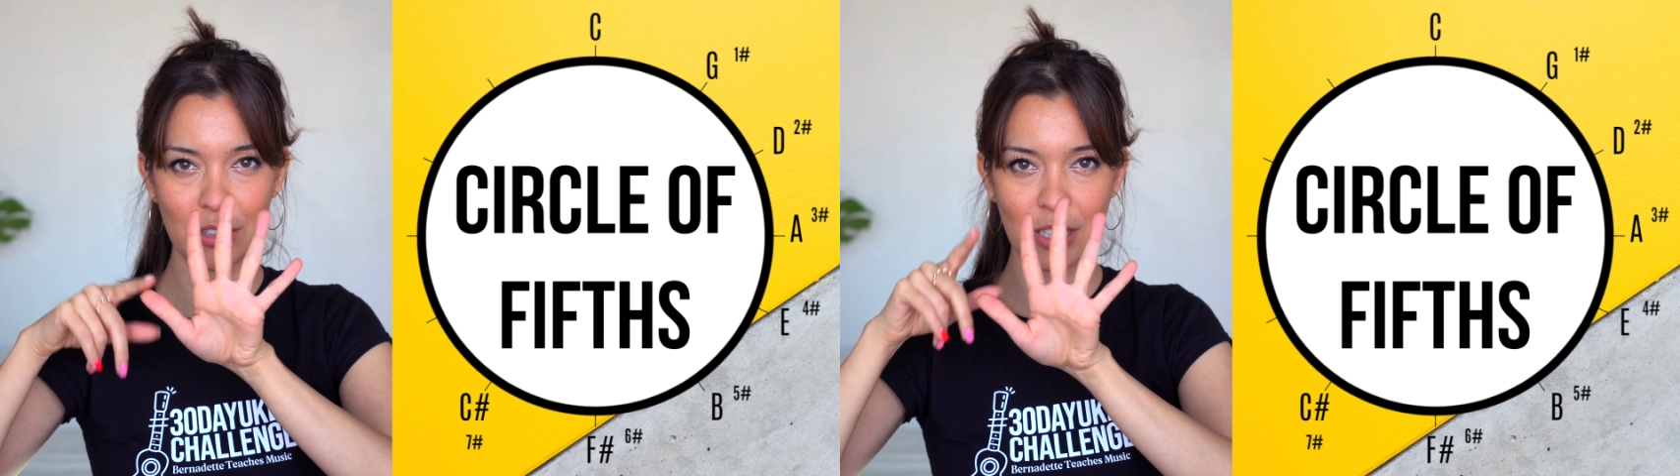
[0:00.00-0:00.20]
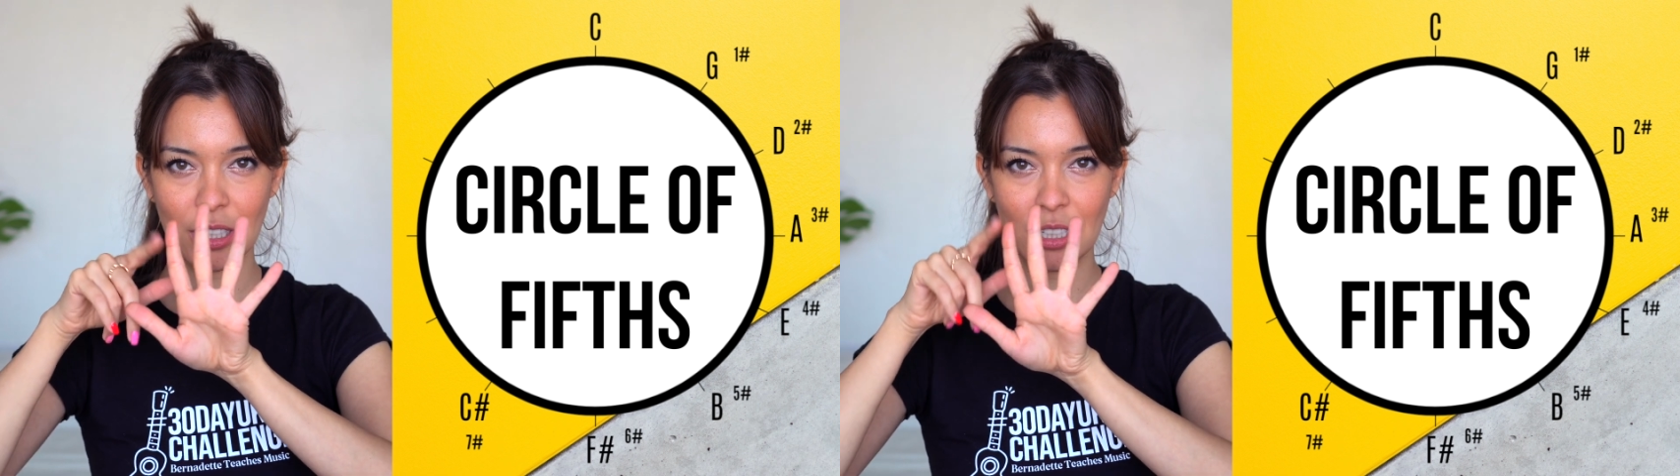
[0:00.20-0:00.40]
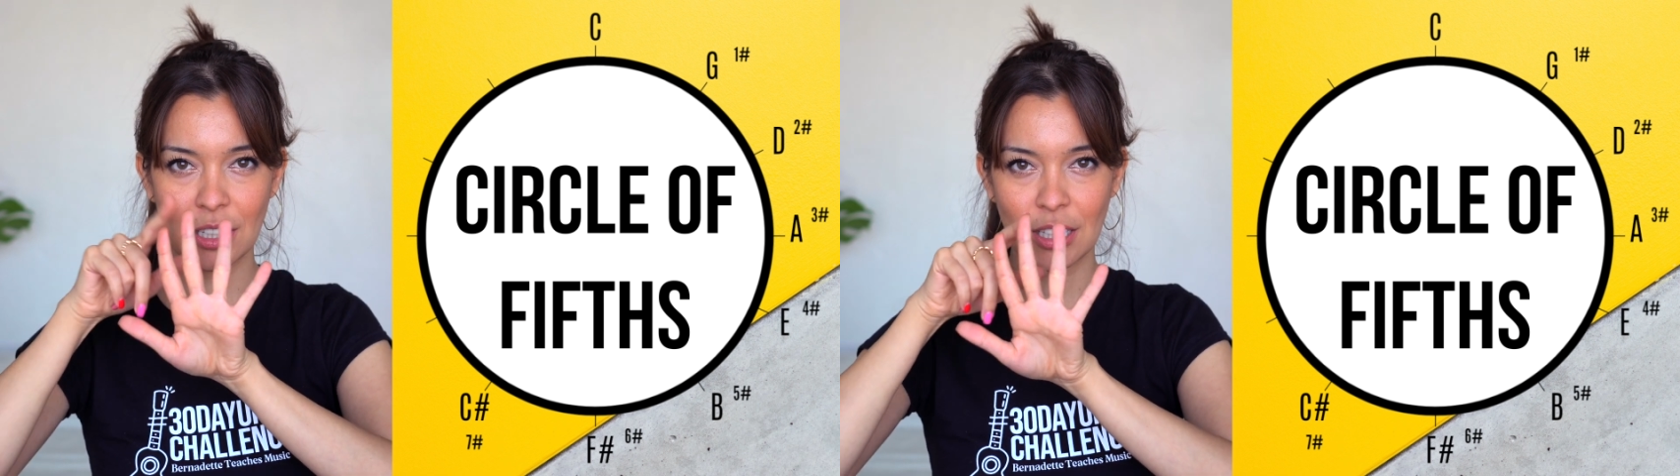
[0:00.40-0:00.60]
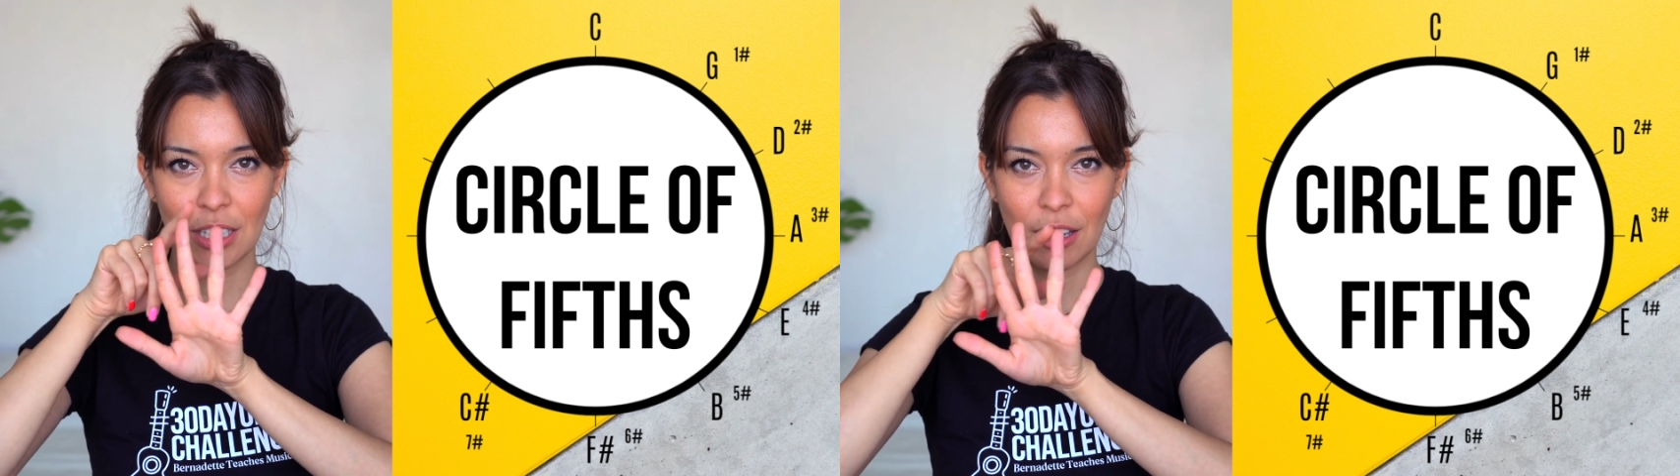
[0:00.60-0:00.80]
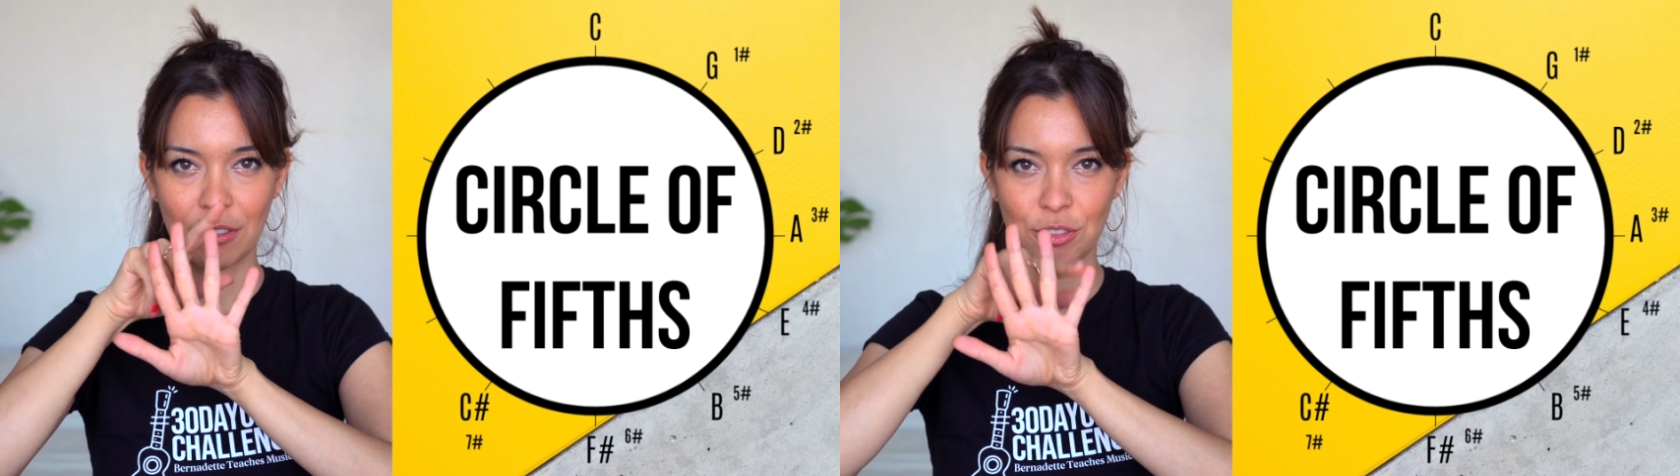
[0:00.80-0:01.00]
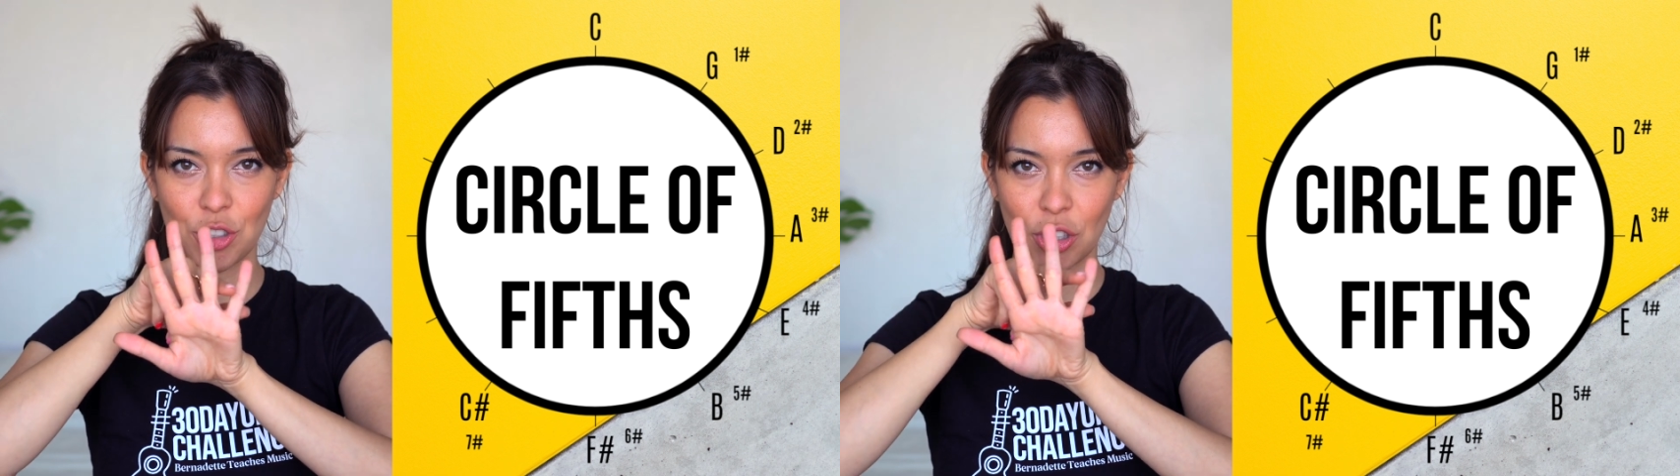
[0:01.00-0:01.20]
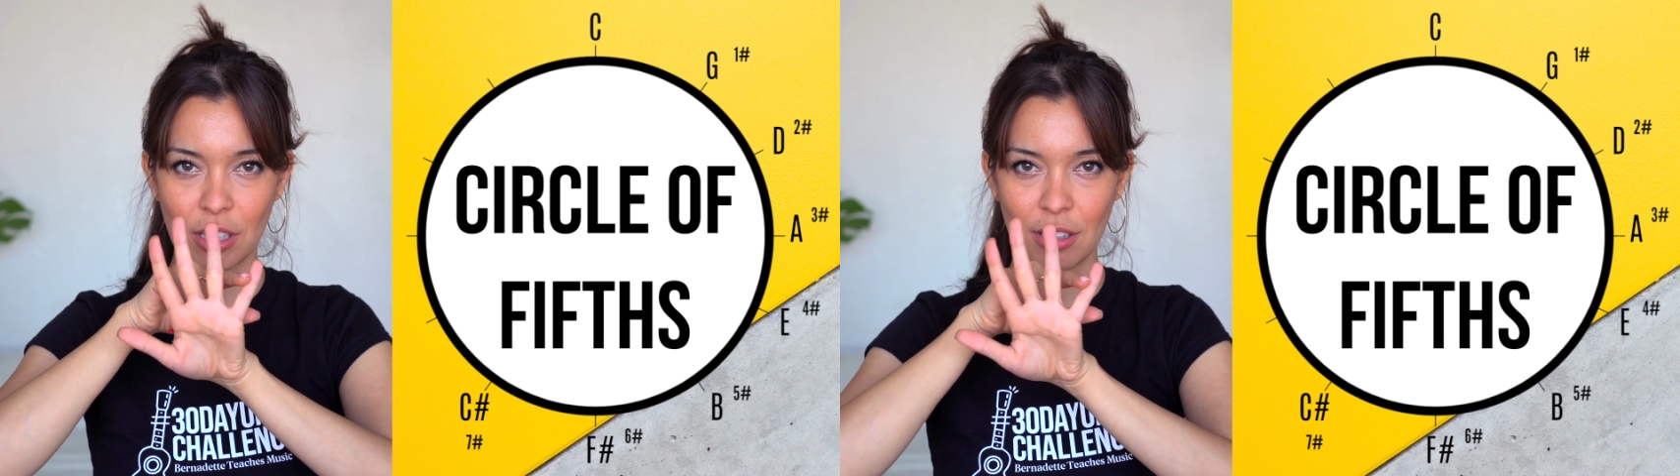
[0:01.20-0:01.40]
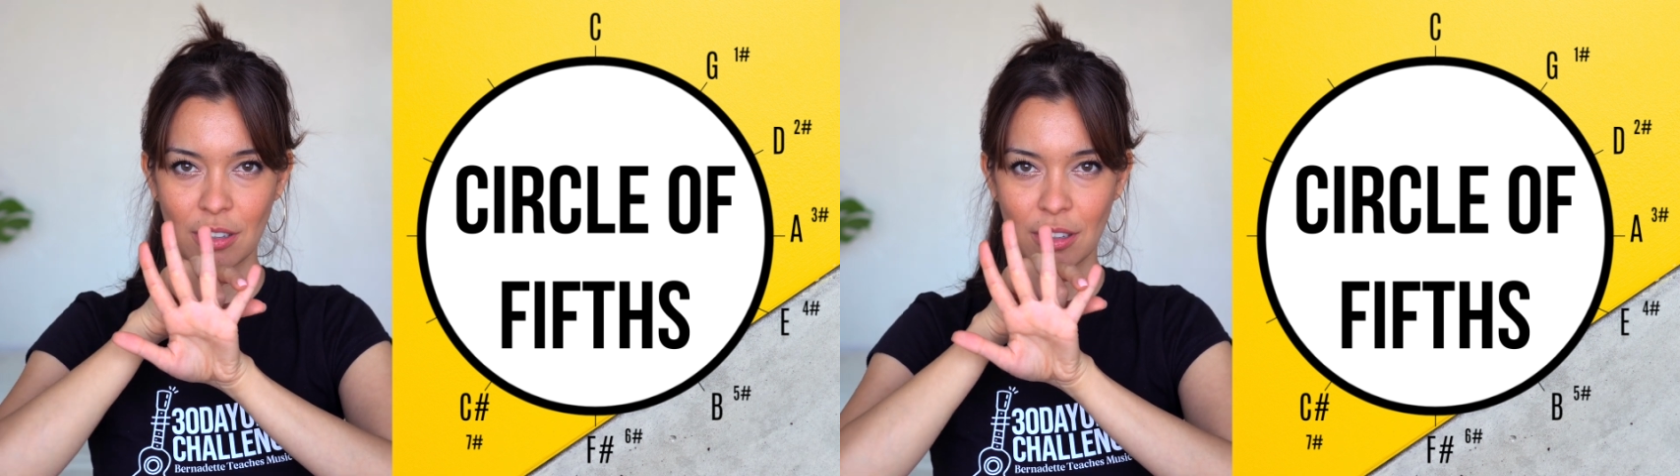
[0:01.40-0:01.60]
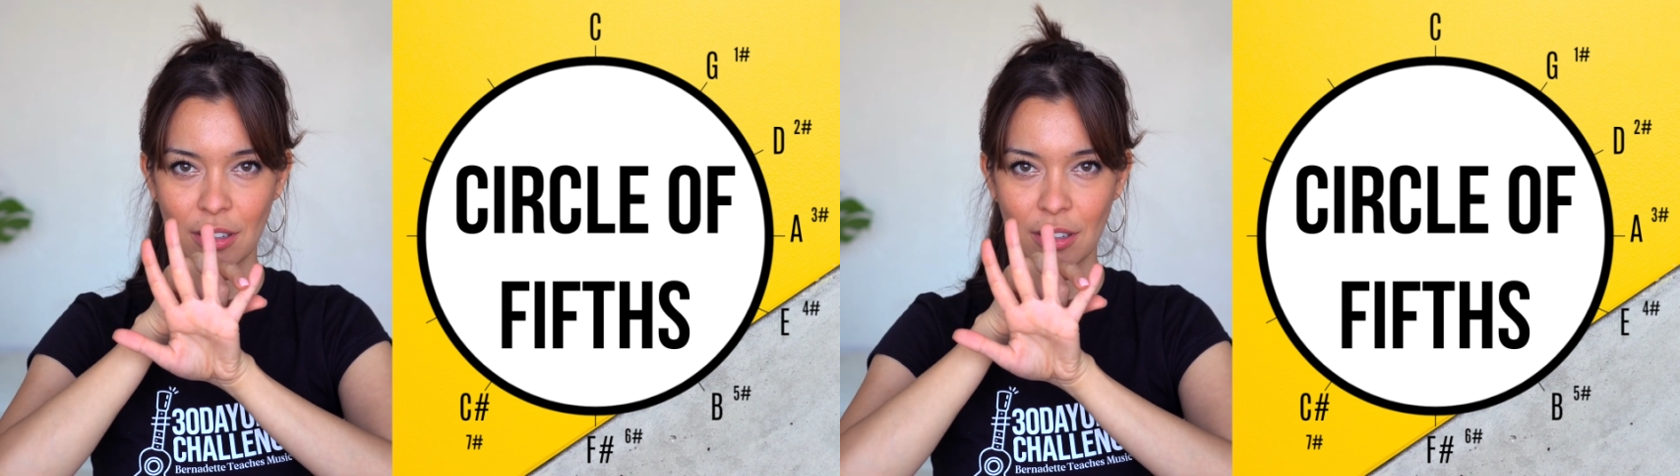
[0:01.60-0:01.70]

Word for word: C, D, E, F, G,